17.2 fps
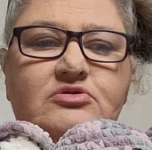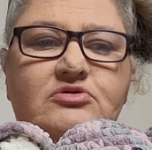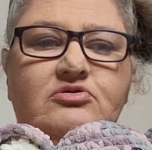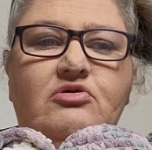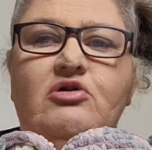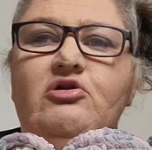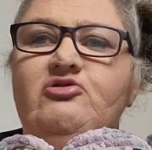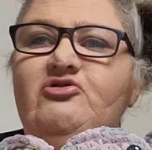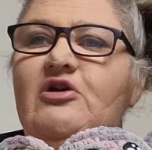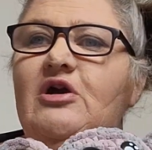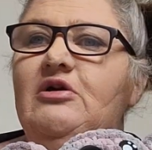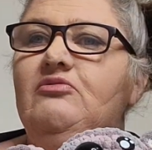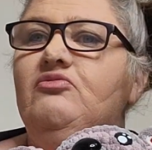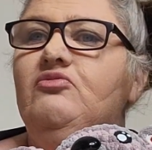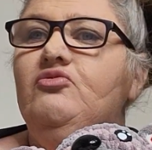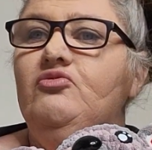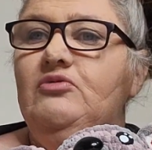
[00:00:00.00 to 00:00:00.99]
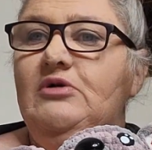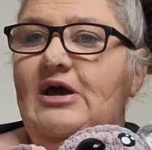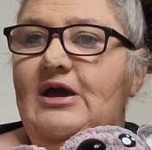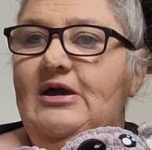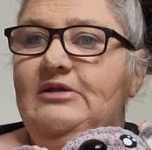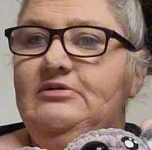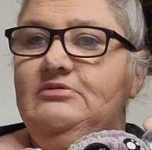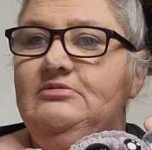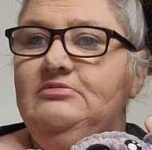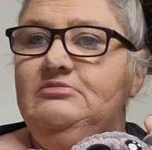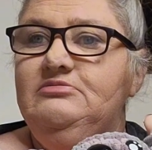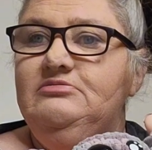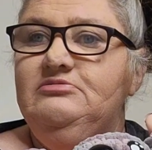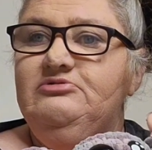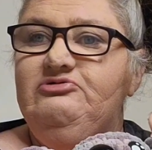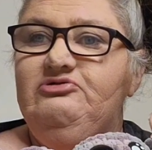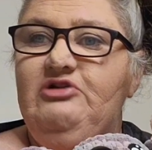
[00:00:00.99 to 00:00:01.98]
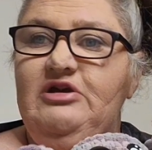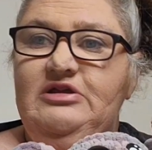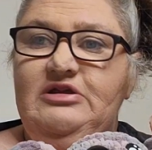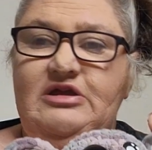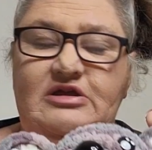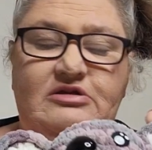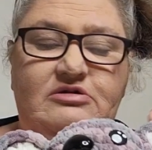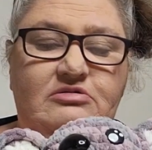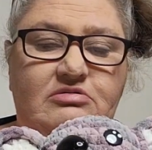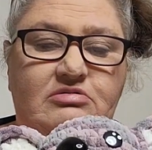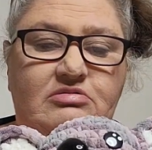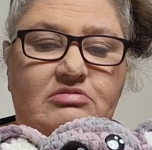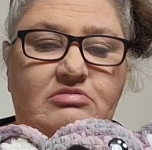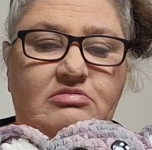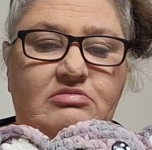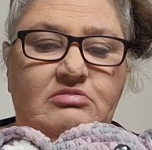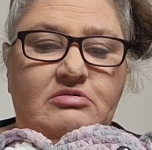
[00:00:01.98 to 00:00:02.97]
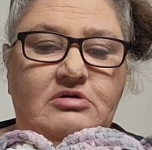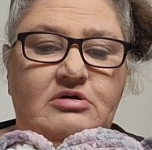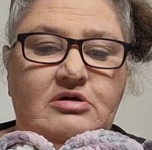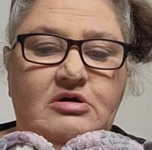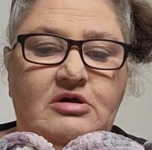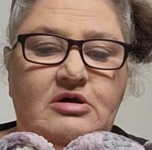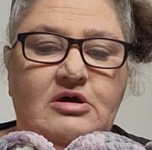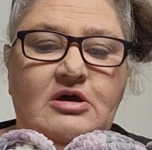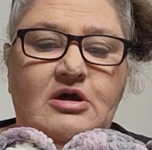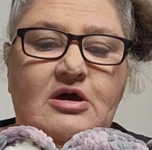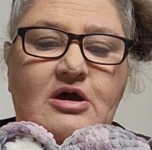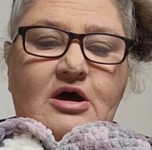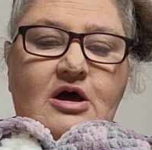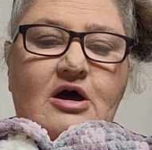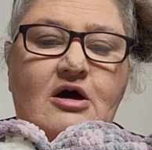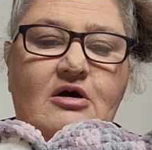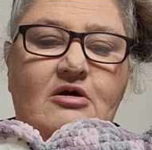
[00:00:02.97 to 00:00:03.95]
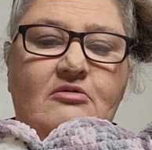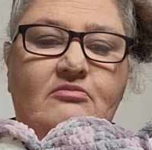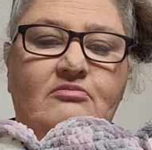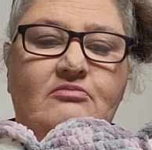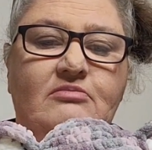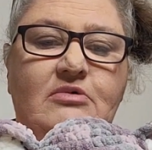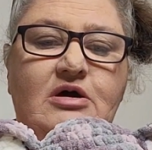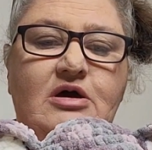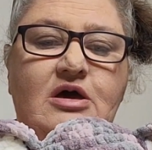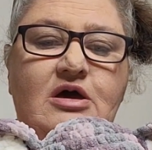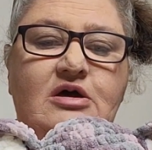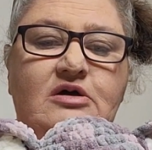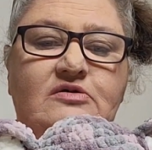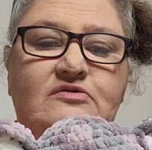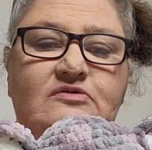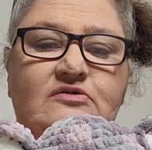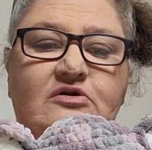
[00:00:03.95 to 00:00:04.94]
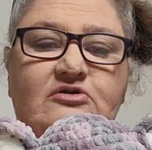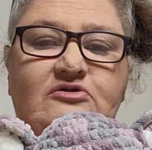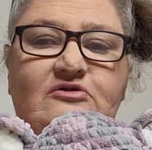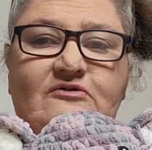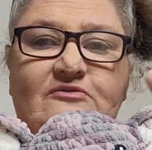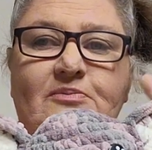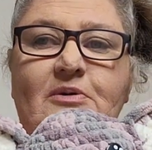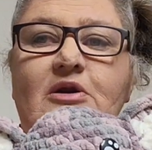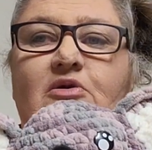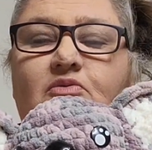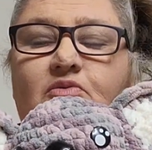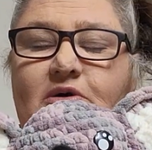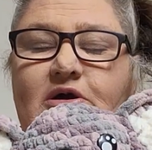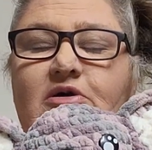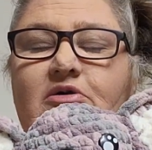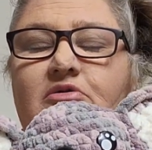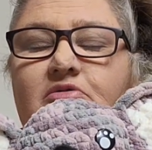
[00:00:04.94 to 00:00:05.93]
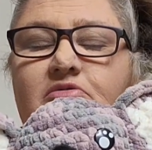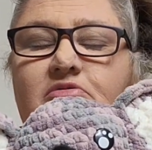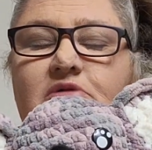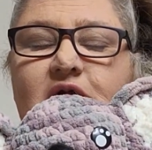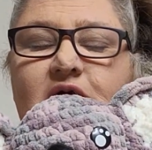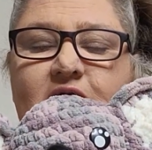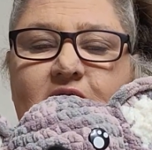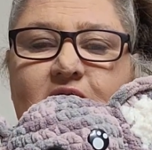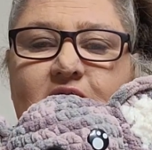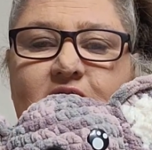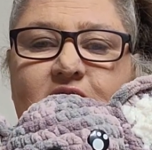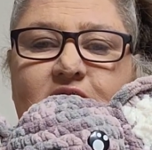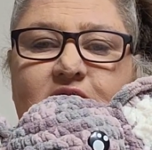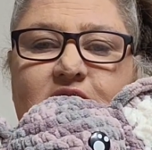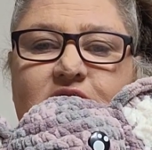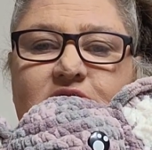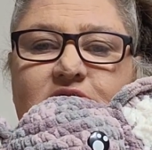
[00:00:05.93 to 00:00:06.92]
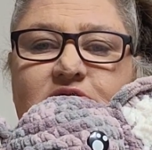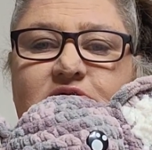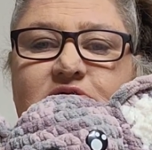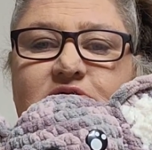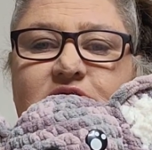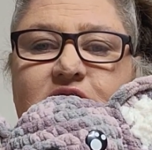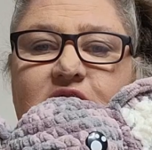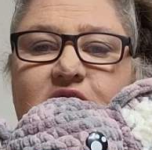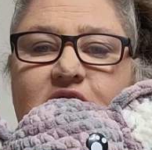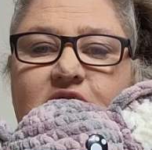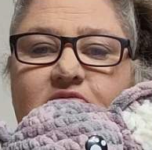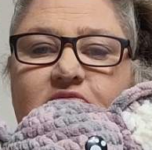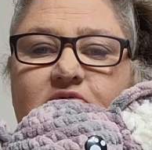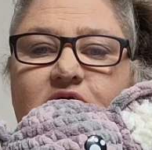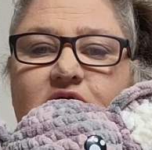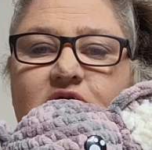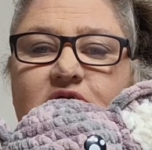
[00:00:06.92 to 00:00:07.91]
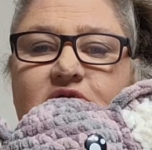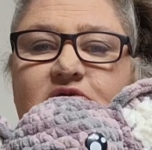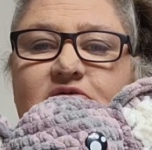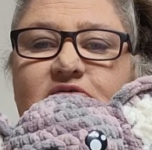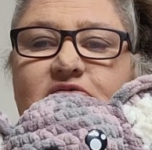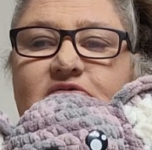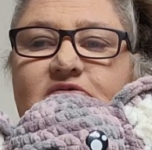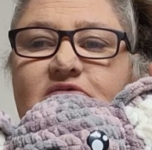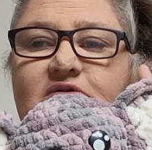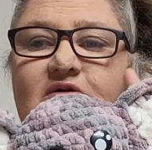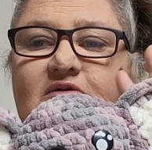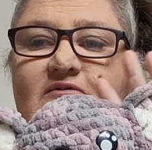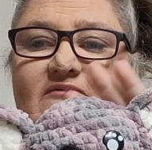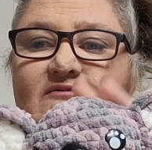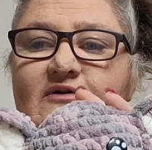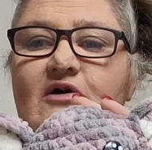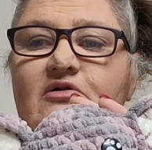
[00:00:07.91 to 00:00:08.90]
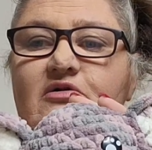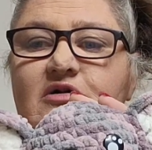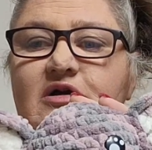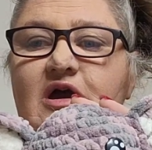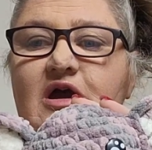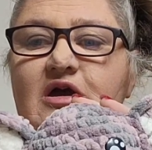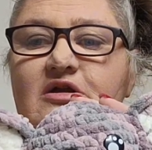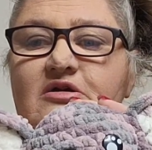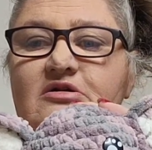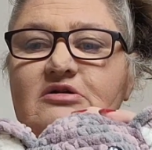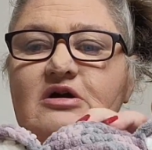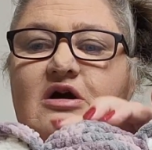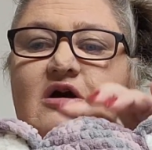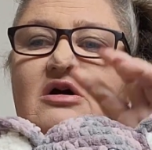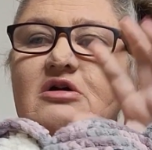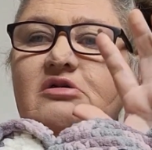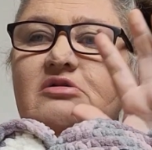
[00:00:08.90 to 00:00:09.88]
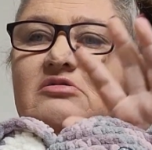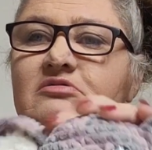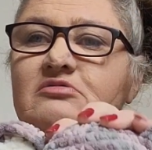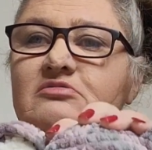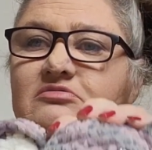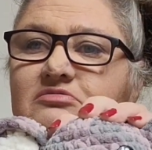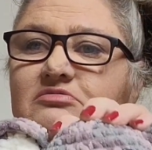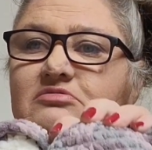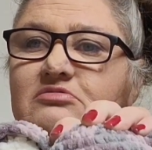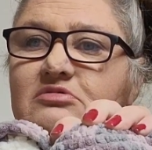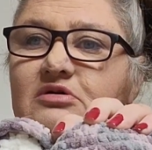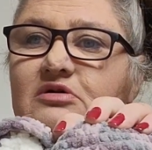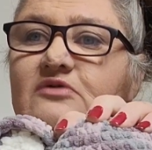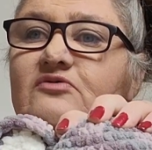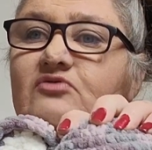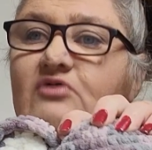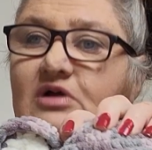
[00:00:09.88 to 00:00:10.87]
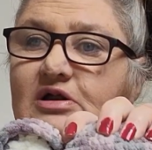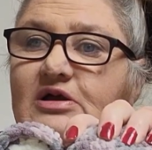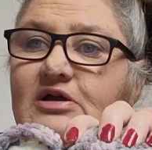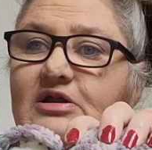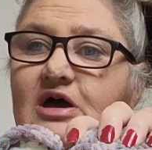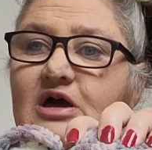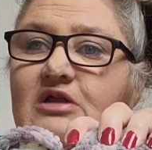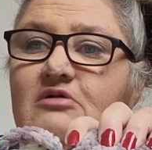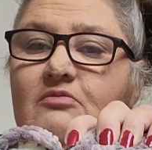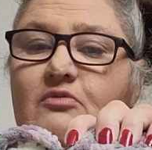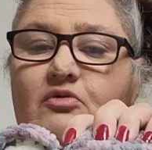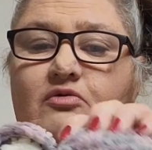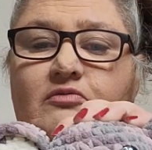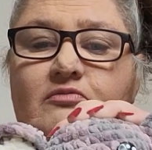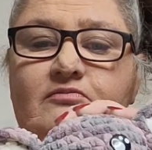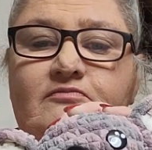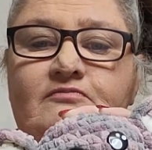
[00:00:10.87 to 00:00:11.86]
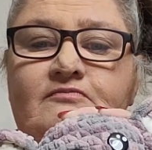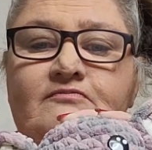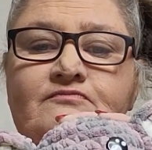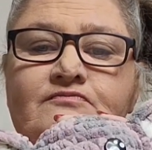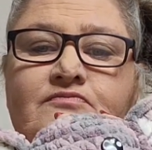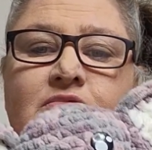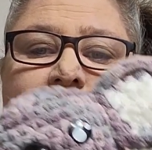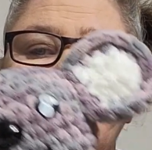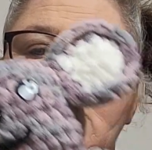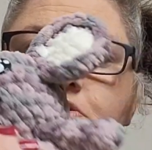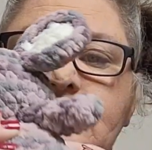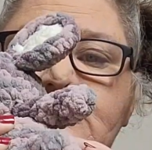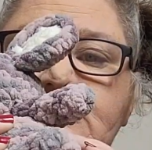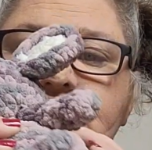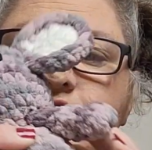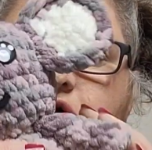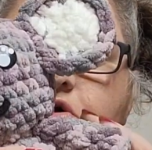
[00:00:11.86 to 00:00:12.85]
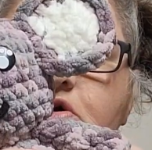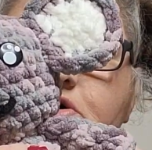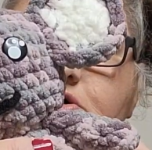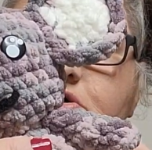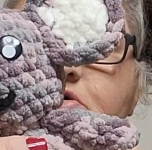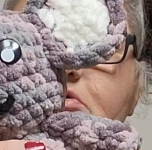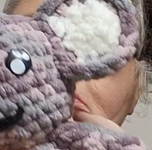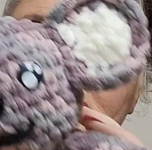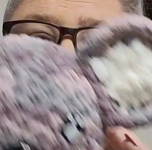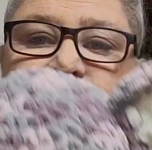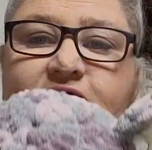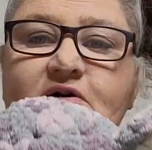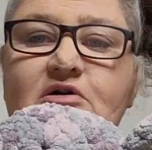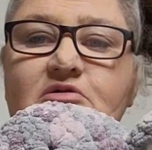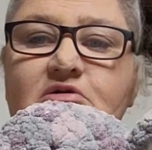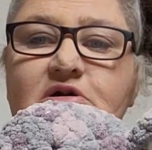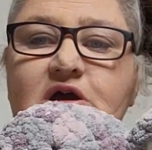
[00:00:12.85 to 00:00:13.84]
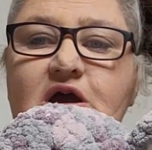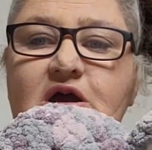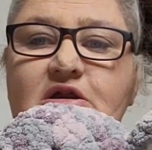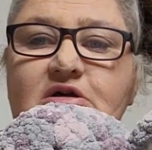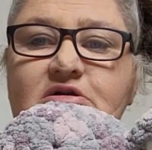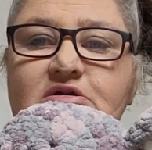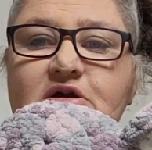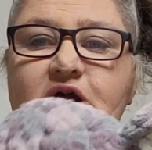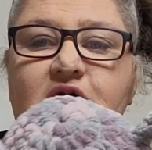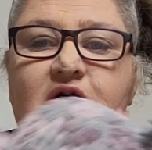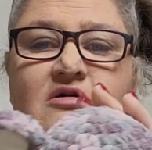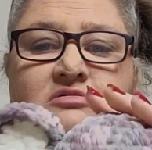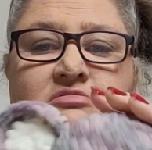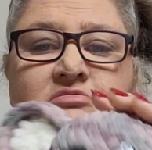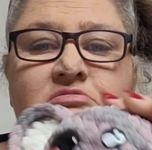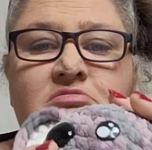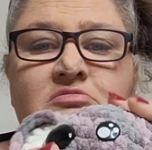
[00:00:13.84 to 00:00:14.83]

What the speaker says: crochet roulette she did, and so she spun a wheel, and it was variegated yarn, Australian animal. So variegated yarn,